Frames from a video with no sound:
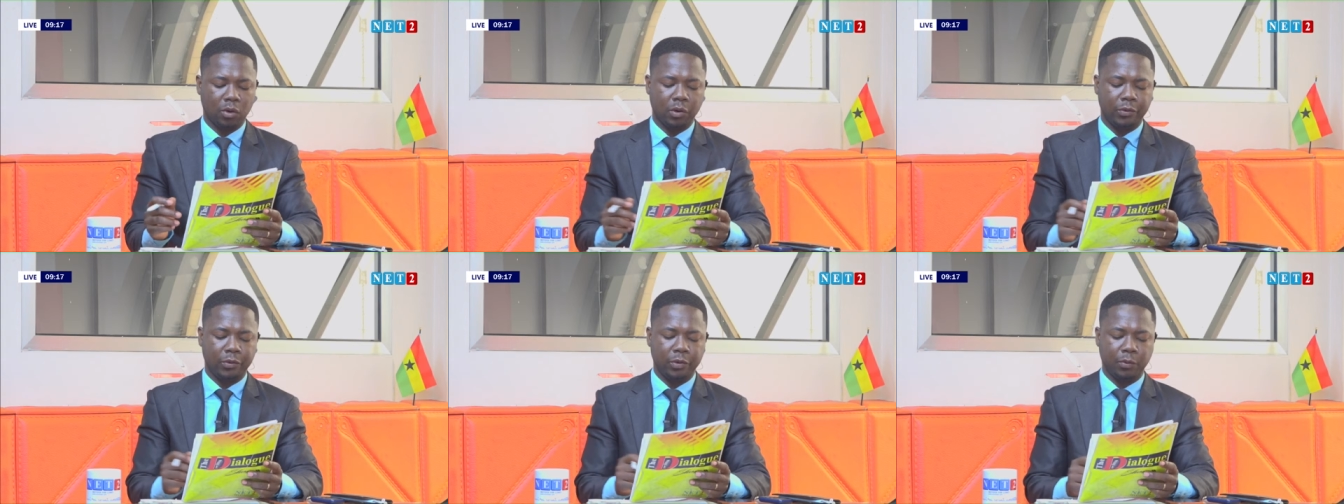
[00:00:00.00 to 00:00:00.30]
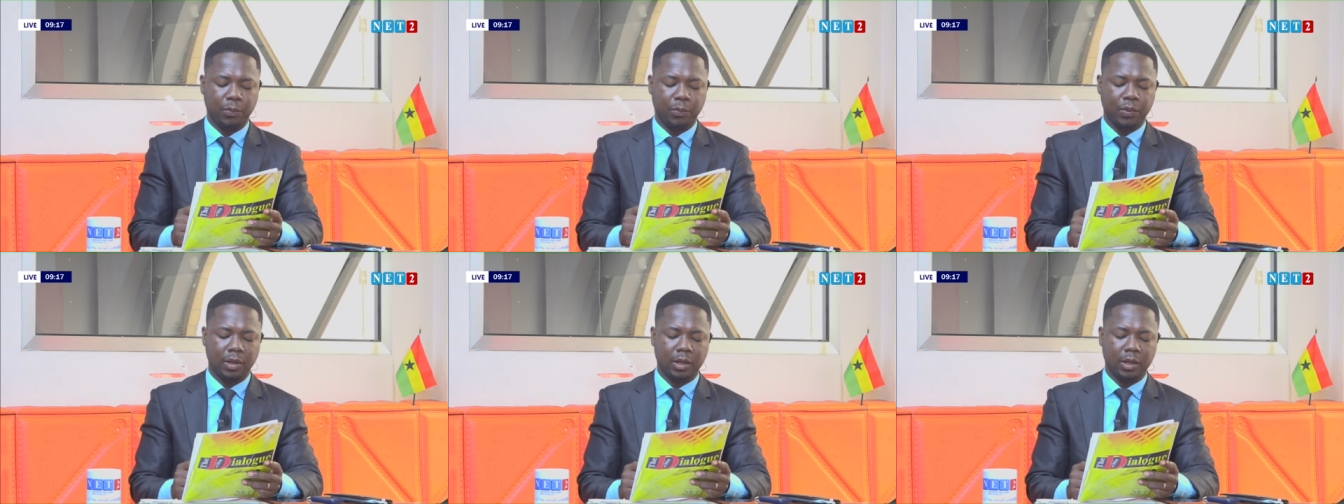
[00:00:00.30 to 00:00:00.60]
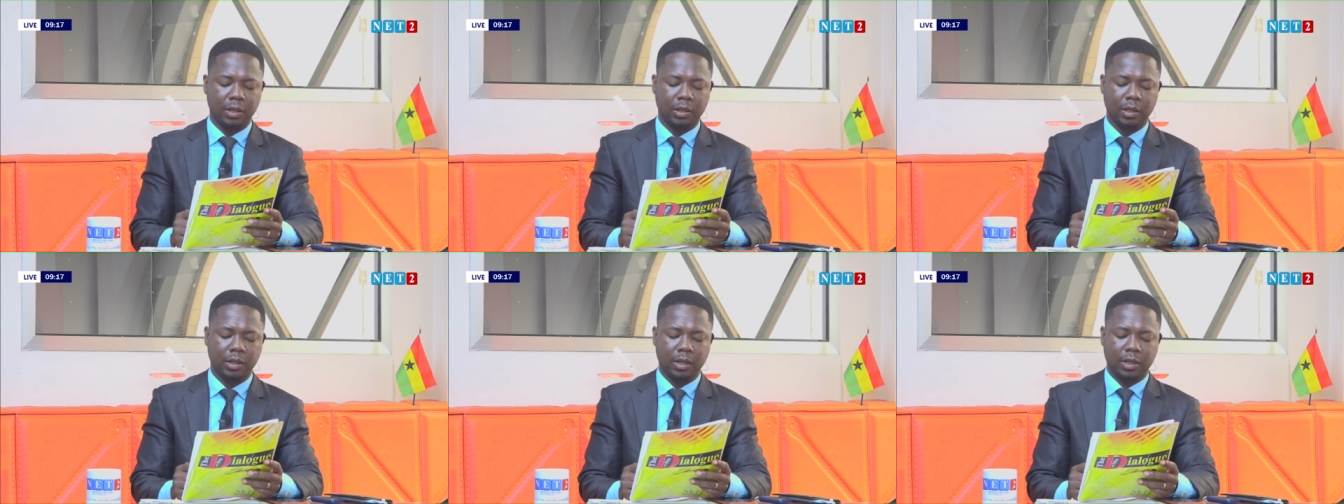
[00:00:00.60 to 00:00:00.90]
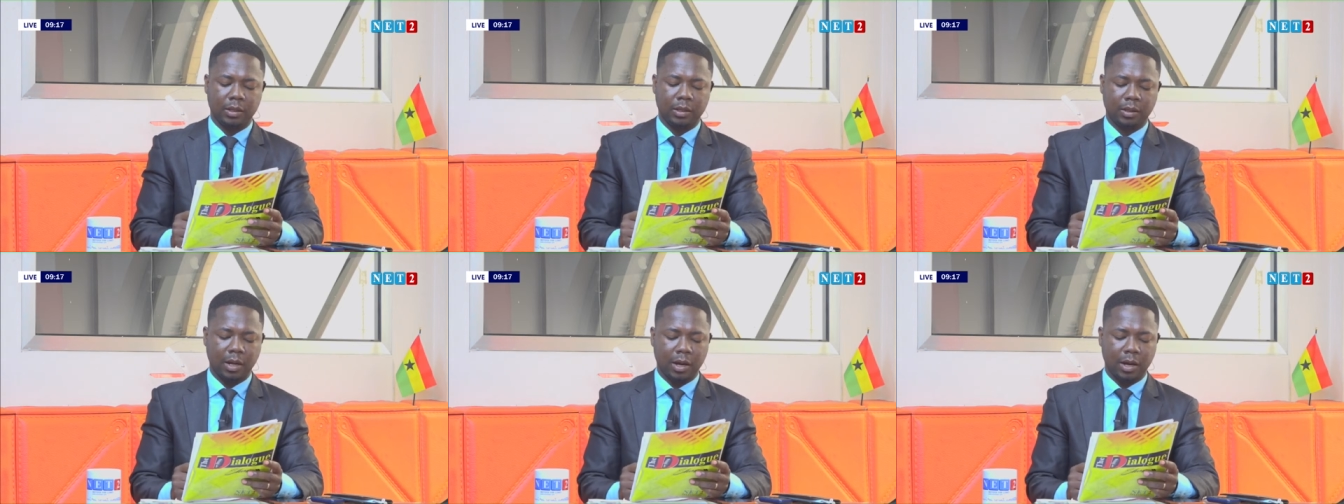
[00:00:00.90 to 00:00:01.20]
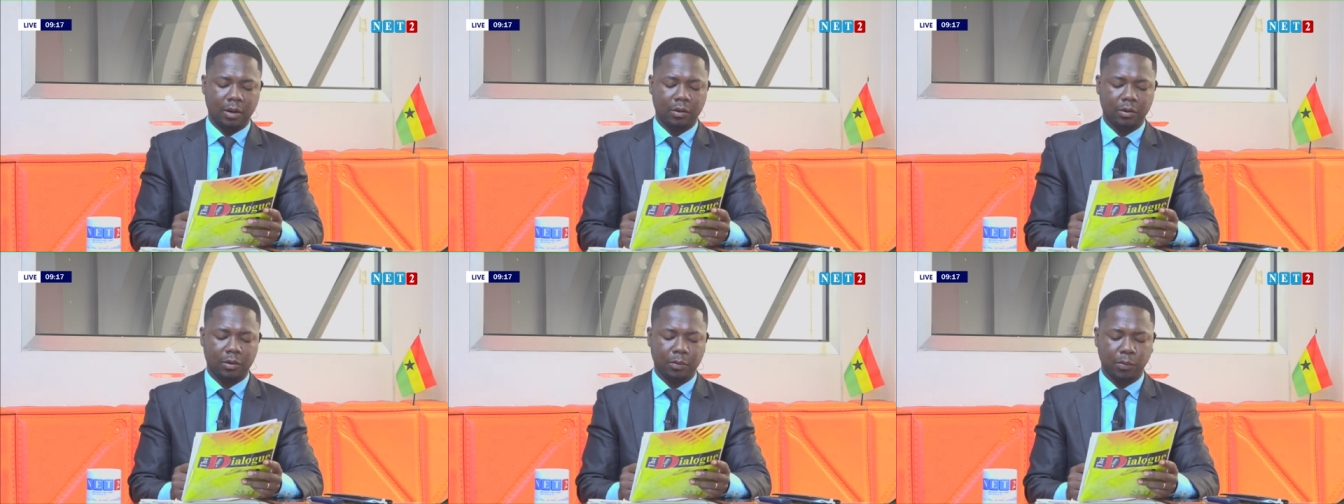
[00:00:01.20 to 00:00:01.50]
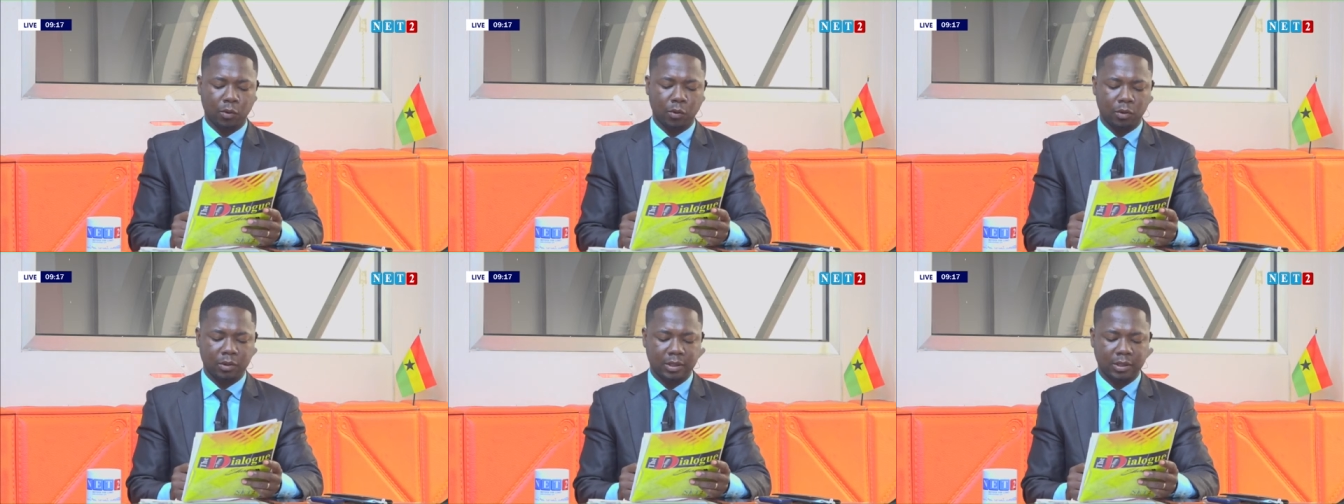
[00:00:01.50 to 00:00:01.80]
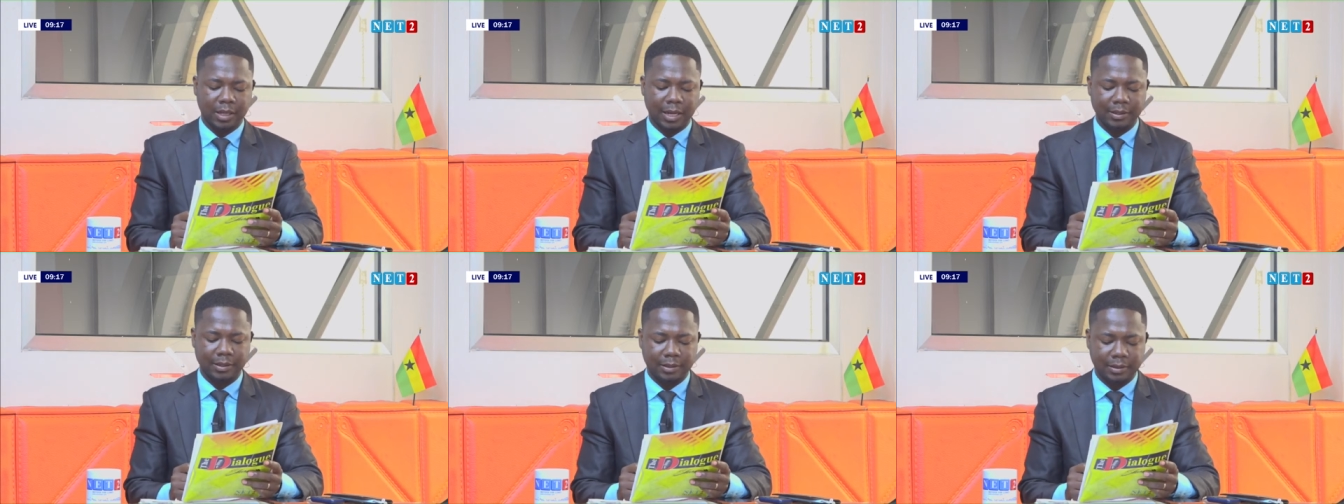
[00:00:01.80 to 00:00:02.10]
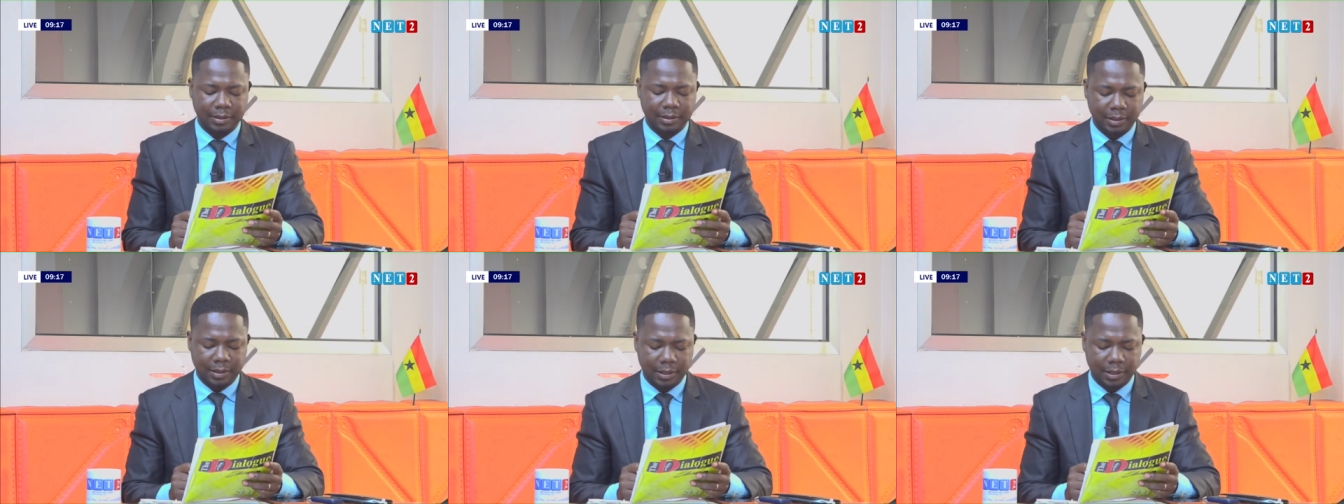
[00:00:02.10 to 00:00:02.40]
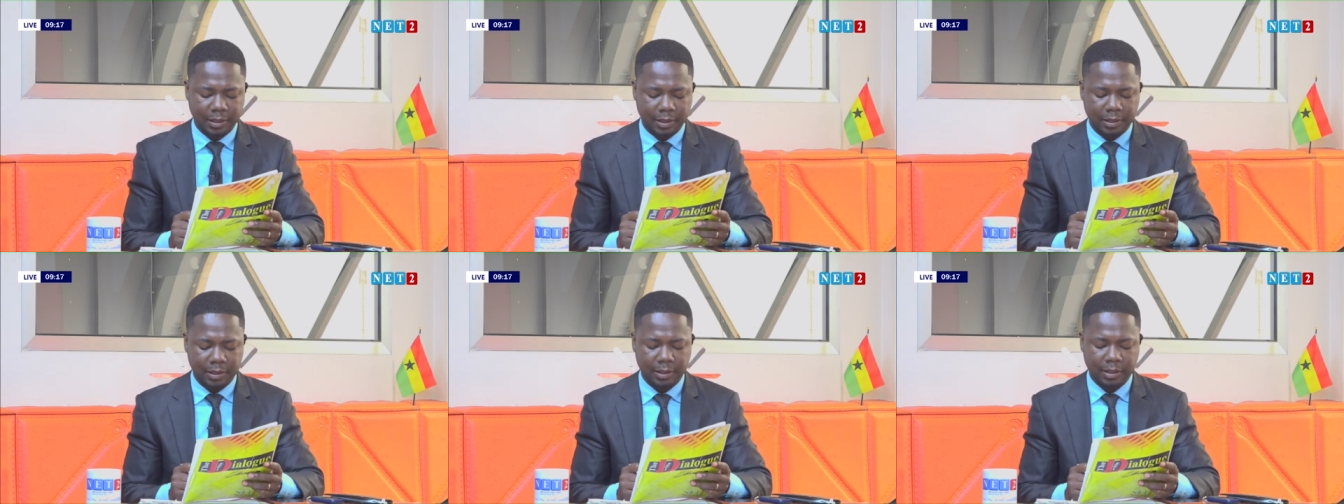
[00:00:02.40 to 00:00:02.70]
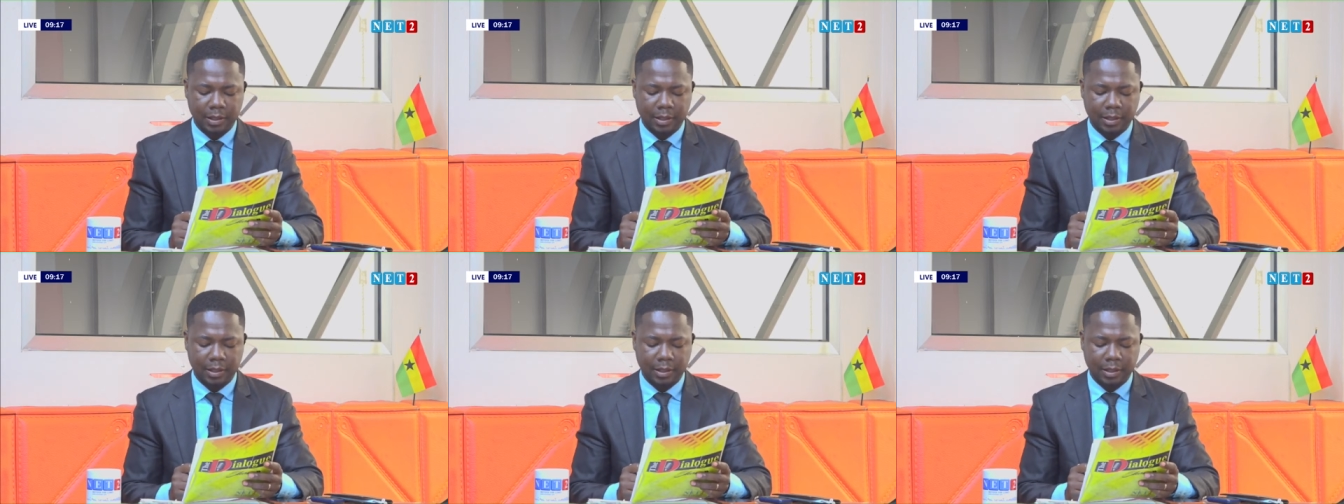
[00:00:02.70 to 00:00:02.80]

European Town, Plot 19,